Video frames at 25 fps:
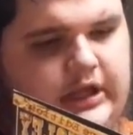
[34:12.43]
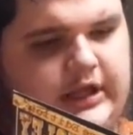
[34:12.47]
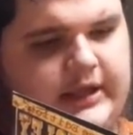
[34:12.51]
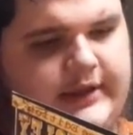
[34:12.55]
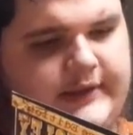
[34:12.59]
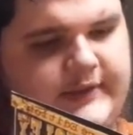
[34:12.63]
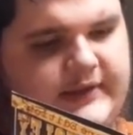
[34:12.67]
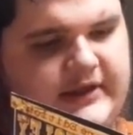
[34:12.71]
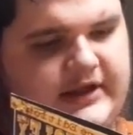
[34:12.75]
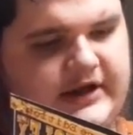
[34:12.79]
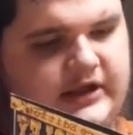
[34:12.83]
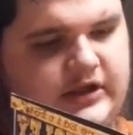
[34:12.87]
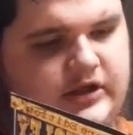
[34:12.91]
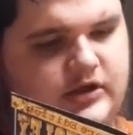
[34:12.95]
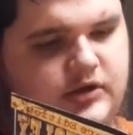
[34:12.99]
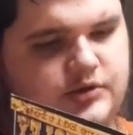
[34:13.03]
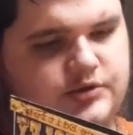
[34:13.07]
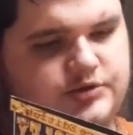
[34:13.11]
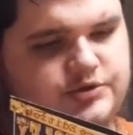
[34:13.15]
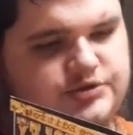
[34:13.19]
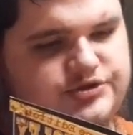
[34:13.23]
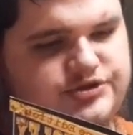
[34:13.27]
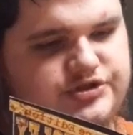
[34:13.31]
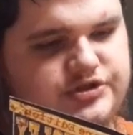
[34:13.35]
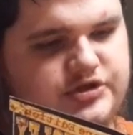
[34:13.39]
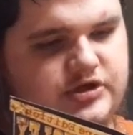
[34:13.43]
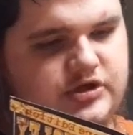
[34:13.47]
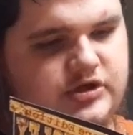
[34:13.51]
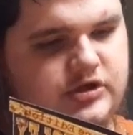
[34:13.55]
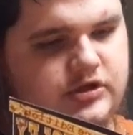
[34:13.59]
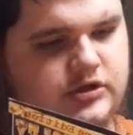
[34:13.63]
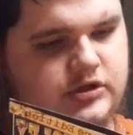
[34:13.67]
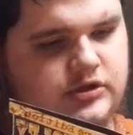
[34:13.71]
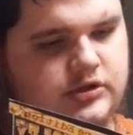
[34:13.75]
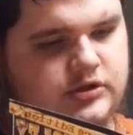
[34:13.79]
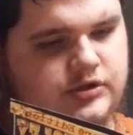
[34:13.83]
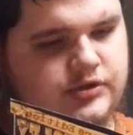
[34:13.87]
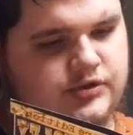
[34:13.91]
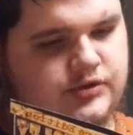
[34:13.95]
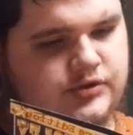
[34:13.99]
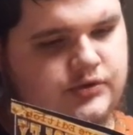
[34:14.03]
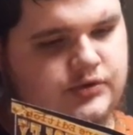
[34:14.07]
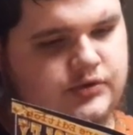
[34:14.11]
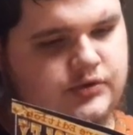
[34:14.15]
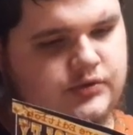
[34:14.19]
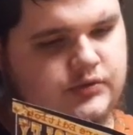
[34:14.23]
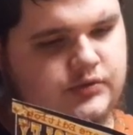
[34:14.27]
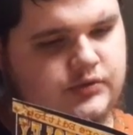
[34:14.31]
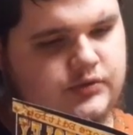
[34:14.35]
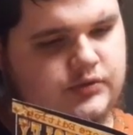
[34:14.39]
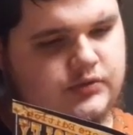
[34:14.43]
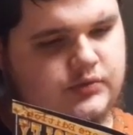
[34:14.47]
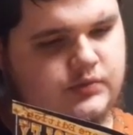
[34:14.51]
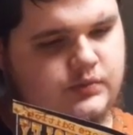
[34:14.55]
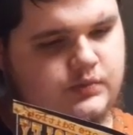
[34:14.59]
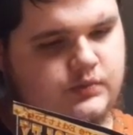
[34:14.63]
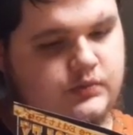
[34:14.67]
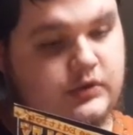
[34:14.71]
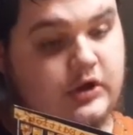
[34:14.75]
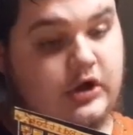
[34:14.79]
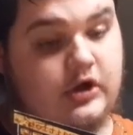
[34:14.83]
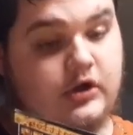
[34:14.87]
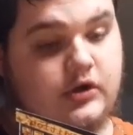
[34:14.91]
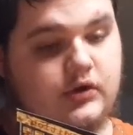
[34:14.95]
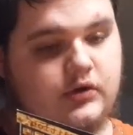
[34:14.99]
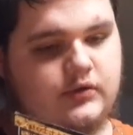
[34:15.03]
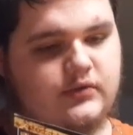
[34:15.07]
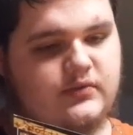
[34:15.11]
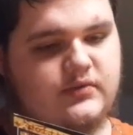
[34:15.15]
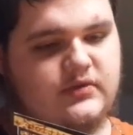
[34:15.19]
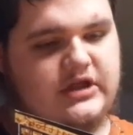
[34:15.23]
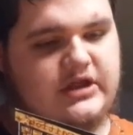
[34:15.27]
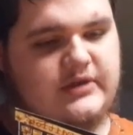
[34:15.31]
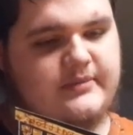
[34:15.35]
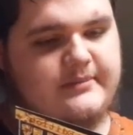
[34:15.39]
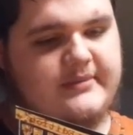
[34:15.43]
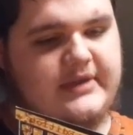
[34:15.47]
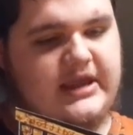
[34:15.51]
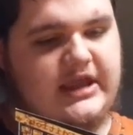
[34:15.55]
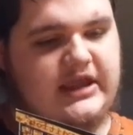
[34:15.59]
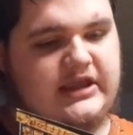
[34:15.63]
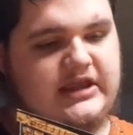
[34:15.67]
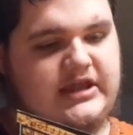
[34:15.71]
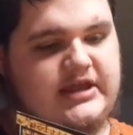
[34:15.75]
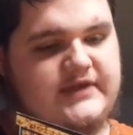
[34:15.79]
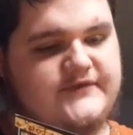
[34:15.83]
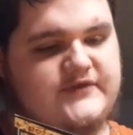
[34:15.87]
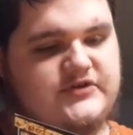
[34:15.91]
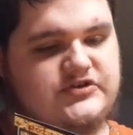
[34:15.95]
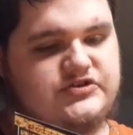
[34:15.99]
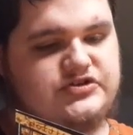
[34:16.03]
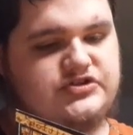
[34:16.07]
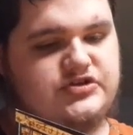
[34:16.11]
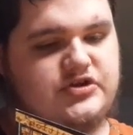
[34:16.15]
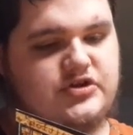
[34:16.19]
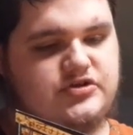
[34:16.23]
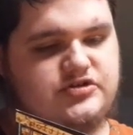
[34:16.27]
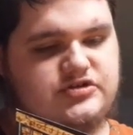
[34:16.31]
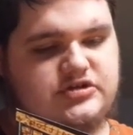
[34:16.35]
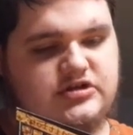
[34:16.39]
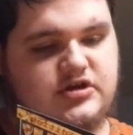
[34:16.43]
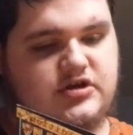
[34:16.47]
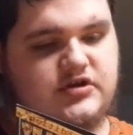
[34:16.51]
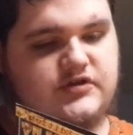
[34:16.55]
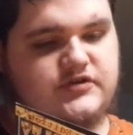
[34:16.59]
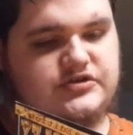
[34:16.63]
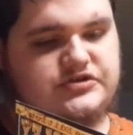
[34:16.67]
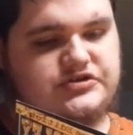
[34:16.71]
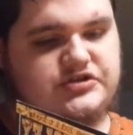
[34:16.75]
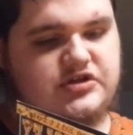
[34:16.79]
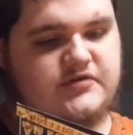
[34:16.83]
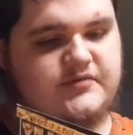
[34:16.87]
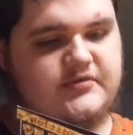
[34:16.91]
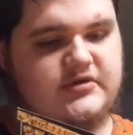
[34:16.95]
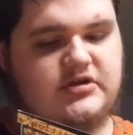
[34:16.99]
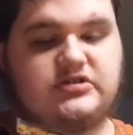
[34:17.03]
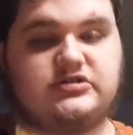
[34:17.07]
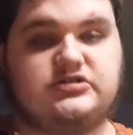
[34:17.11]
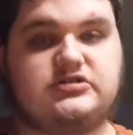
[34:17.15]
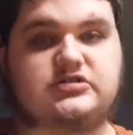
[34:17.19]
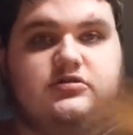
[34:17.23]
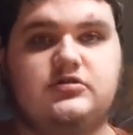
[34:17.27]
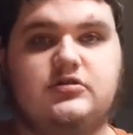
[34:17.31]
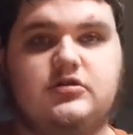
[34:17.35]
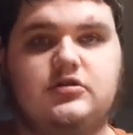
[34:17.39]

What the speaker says: And then it goes... Oh, Mankind versus Undertaker on the Cell match.